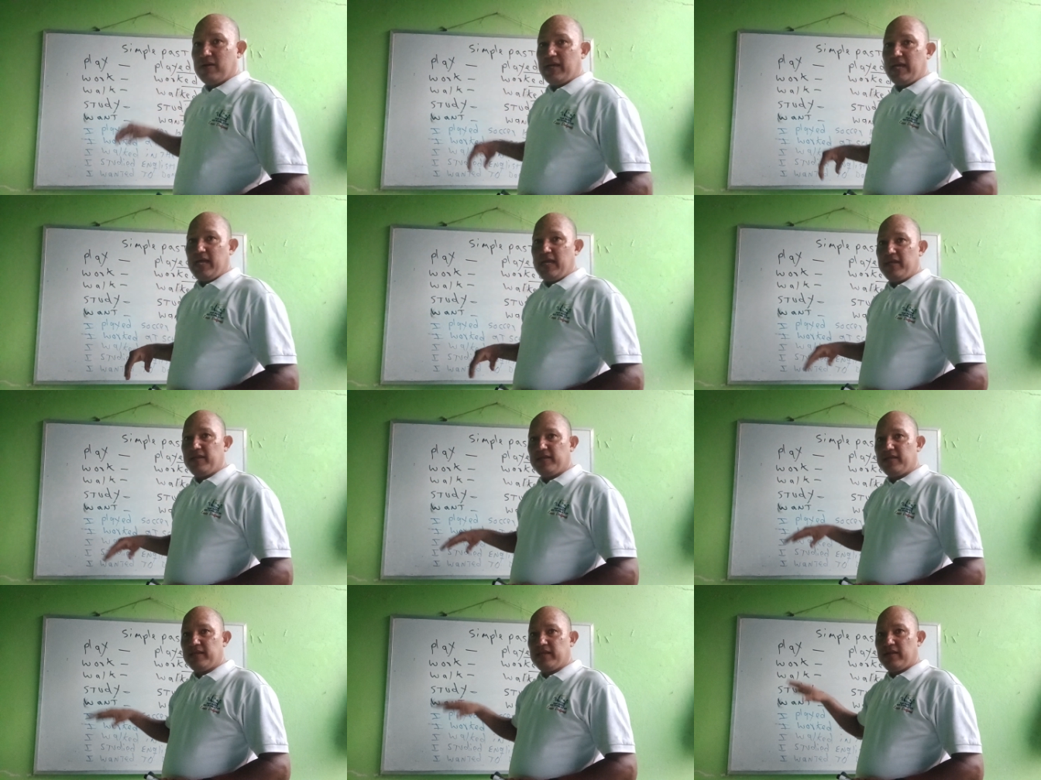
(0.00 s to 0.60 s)

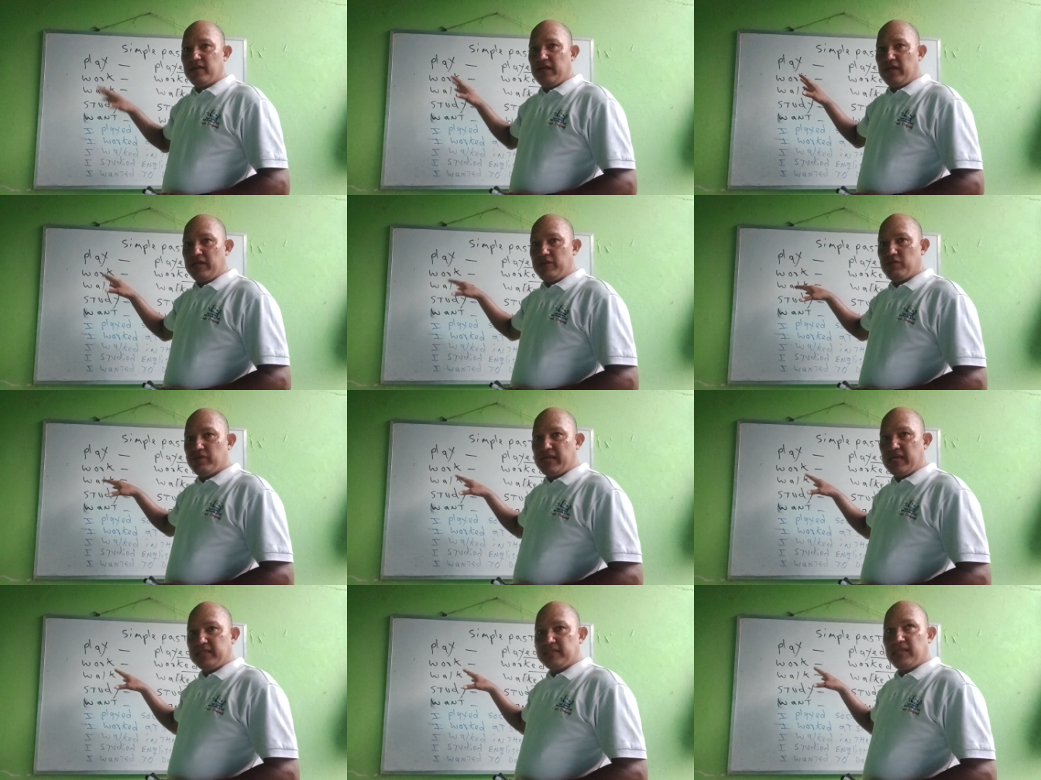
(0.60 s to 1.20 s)
Okay, as
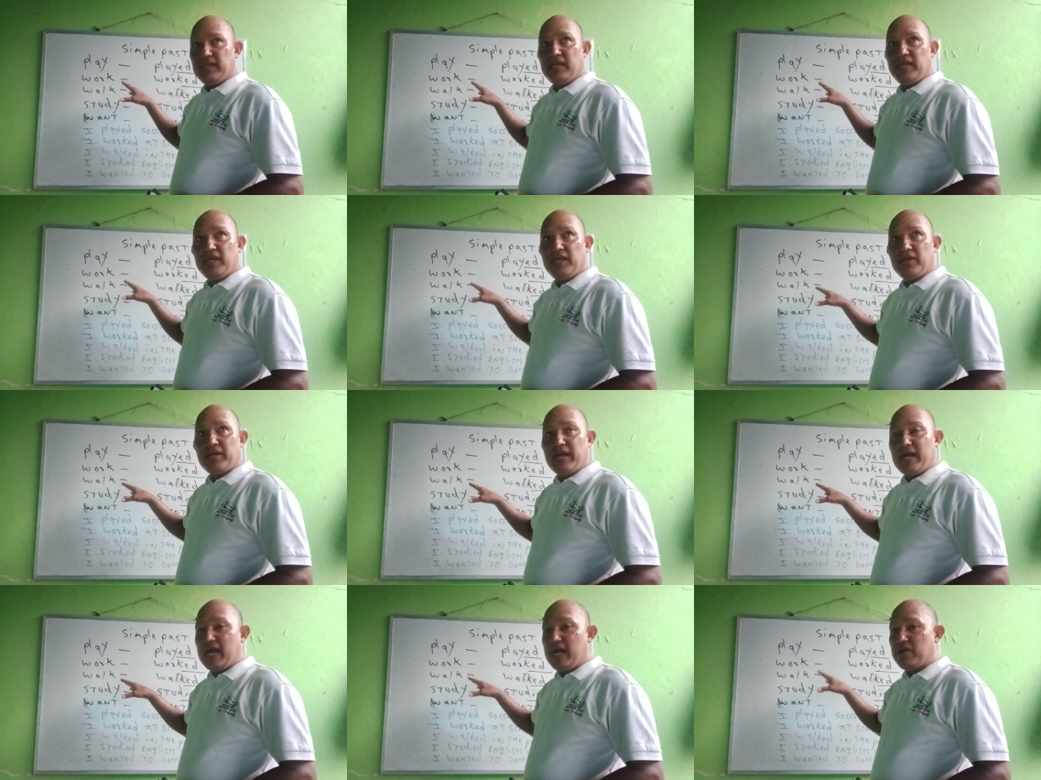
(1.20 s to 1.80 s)
you can see
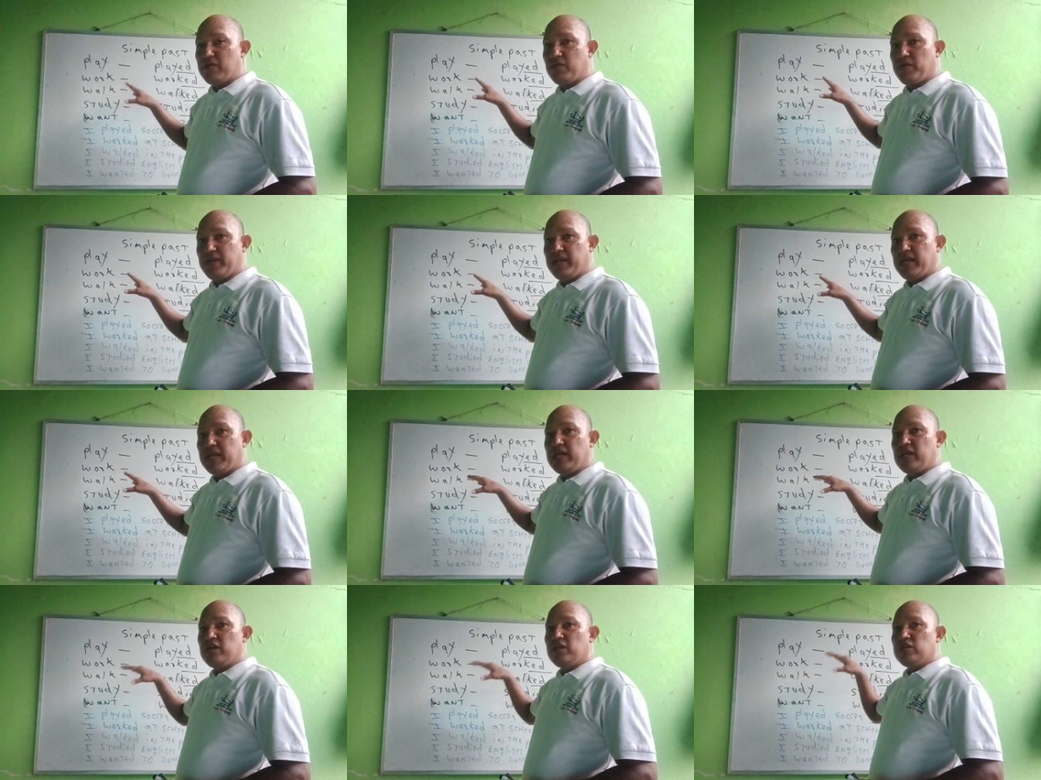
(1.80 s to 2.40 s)
here, I had
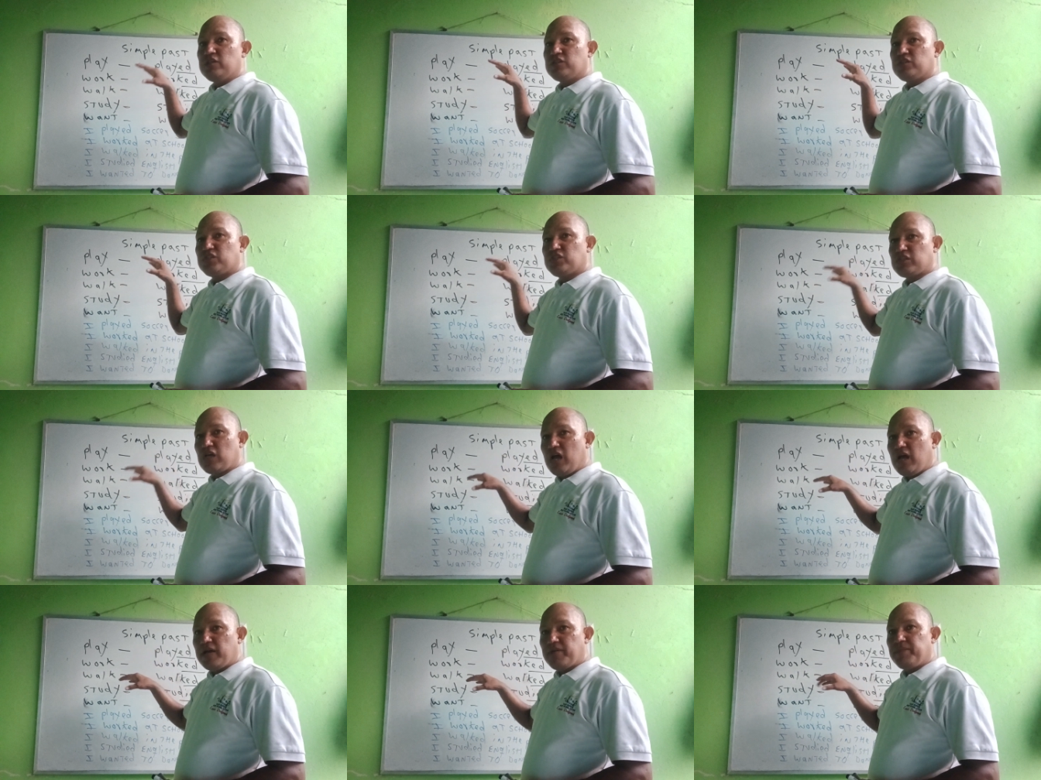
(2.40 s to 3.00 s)
reading
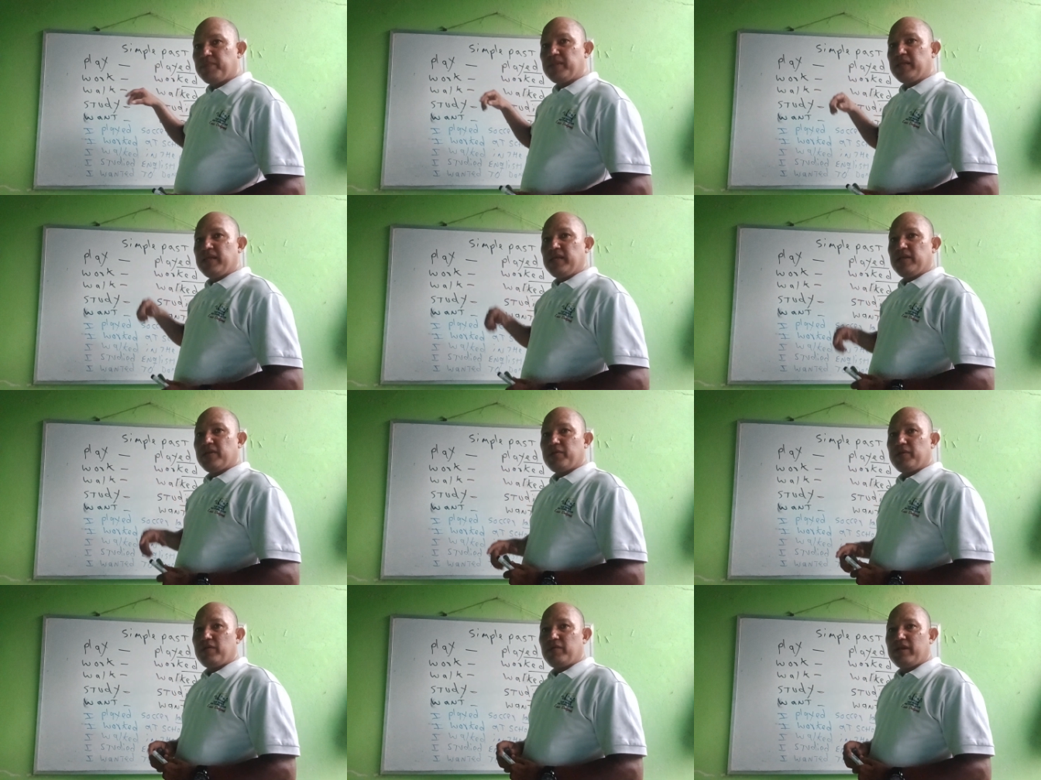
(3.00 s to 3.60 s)
some
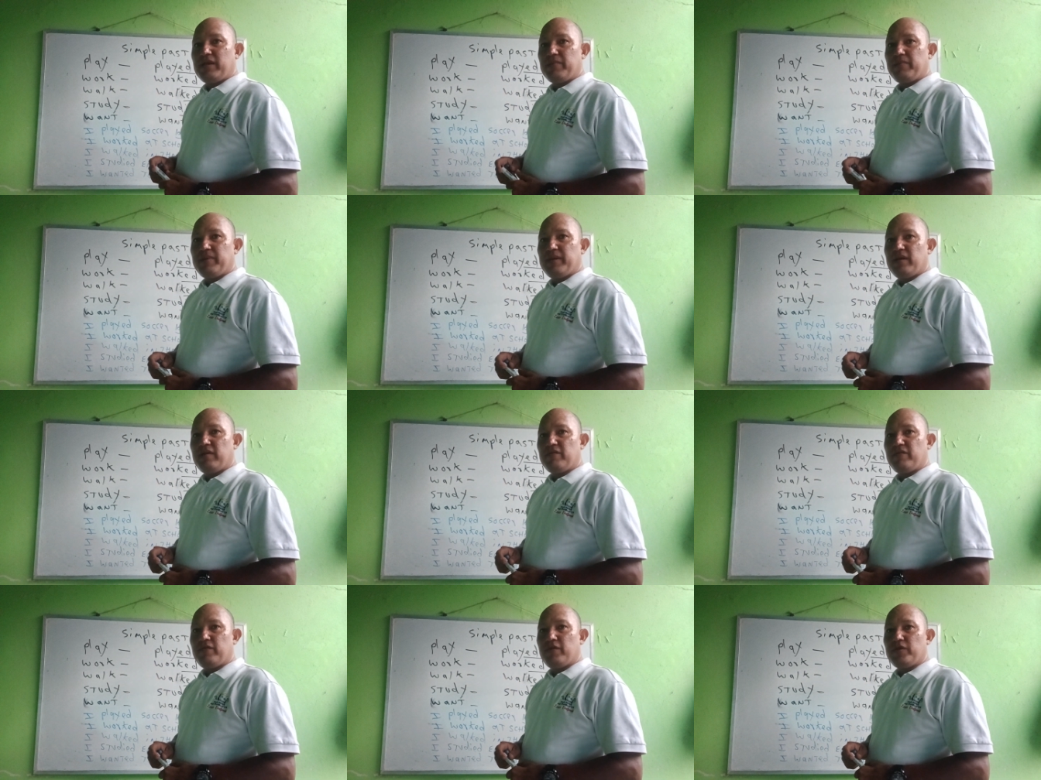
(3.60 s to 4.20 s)
regular
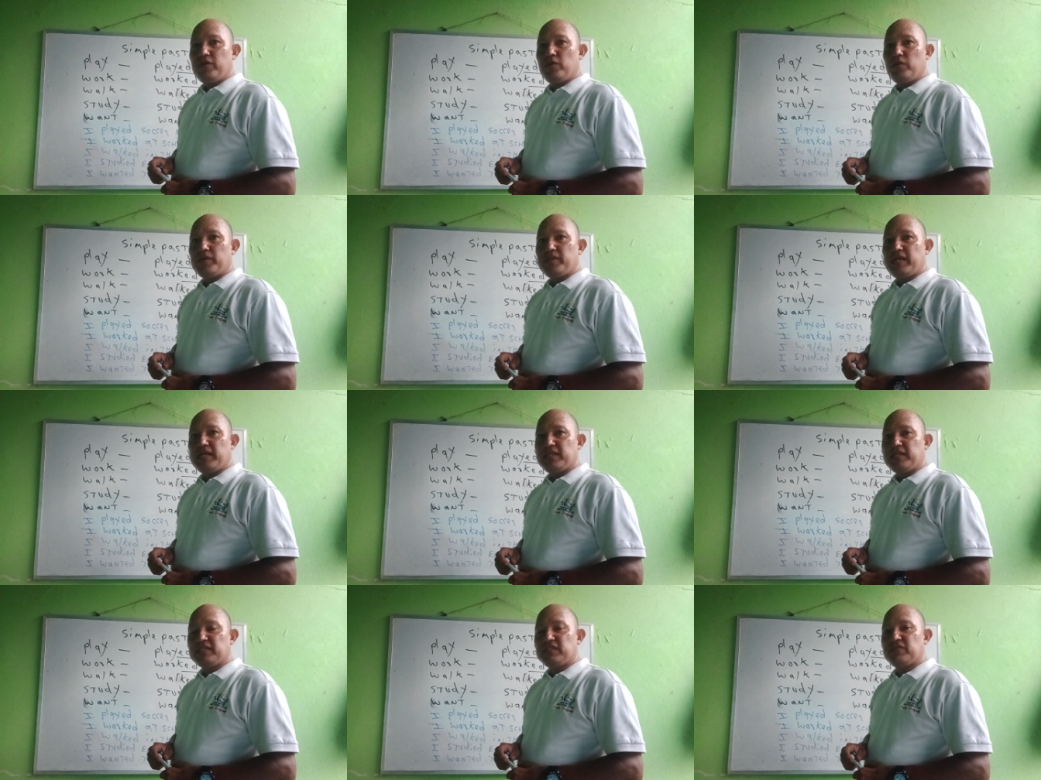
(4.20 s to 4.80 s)
verb for you
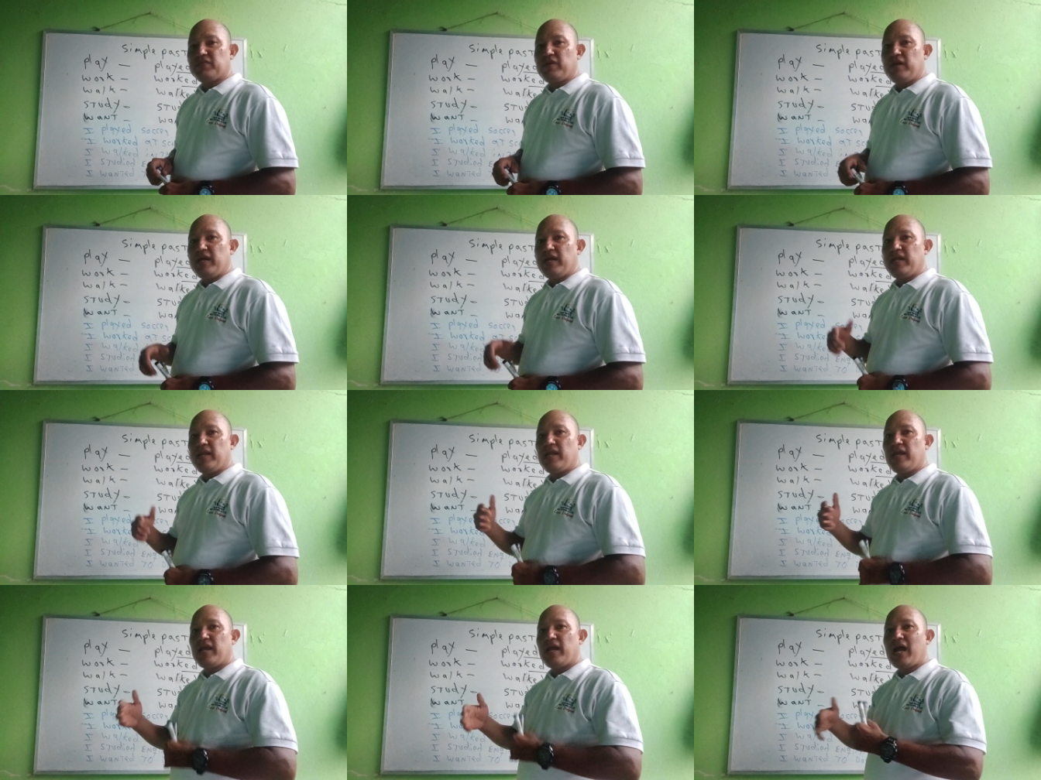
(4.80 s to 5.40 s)
identify
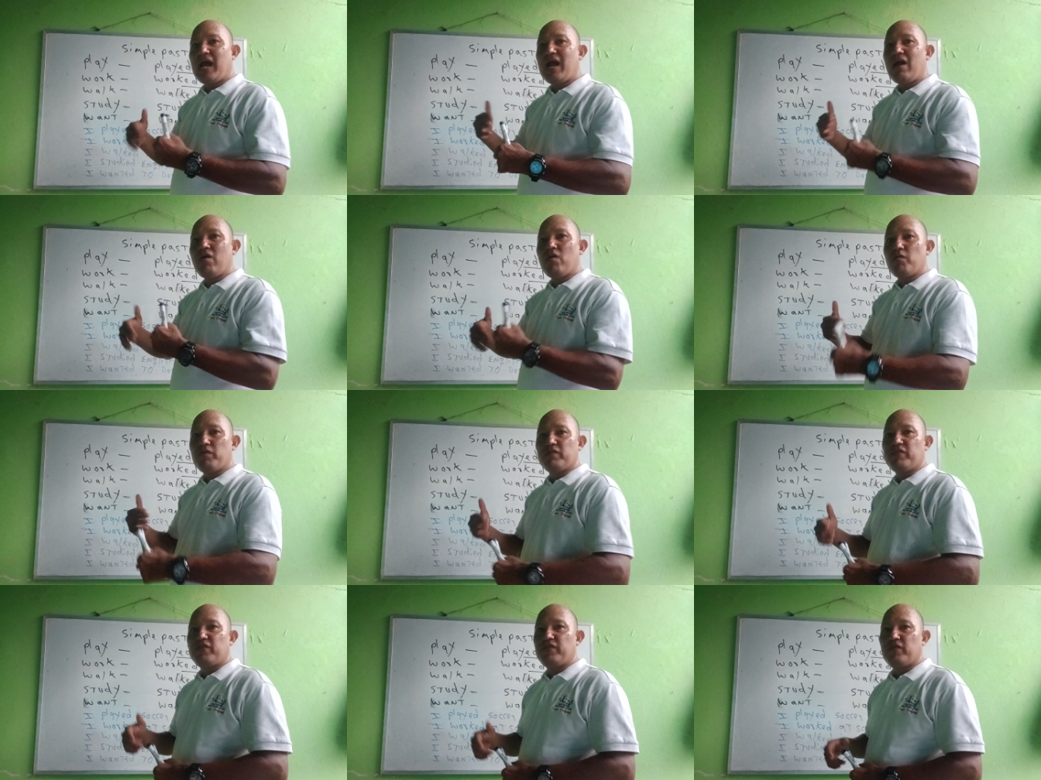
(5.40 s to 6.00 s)
how
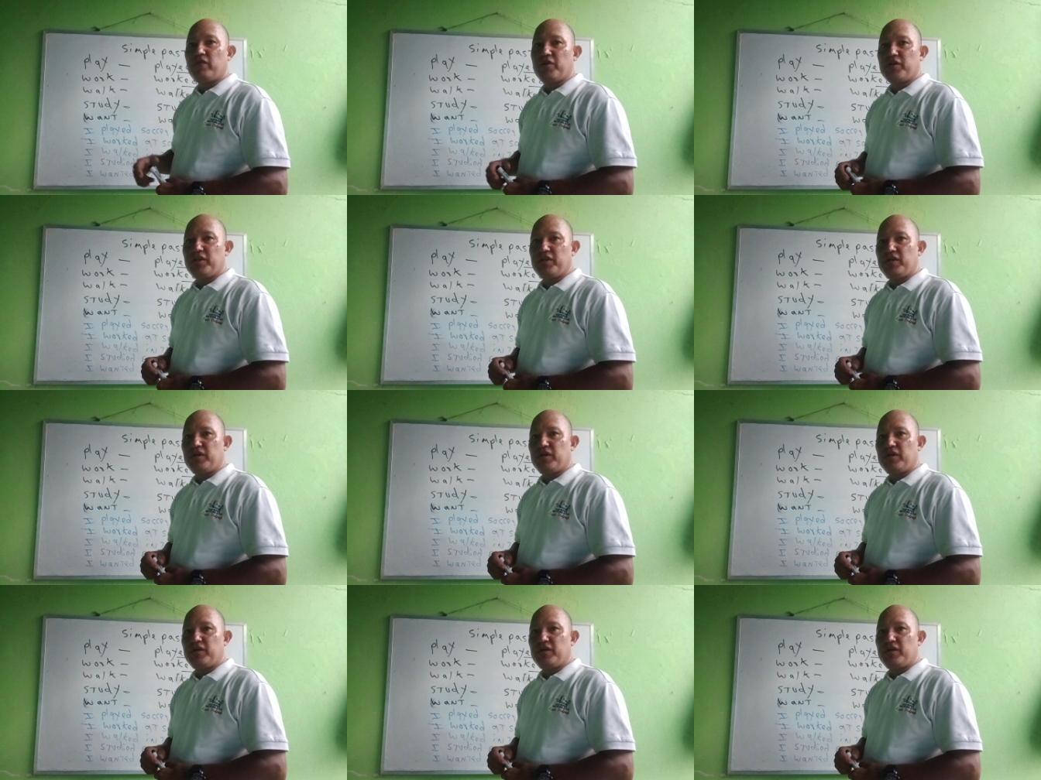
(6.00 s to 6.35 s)
we form,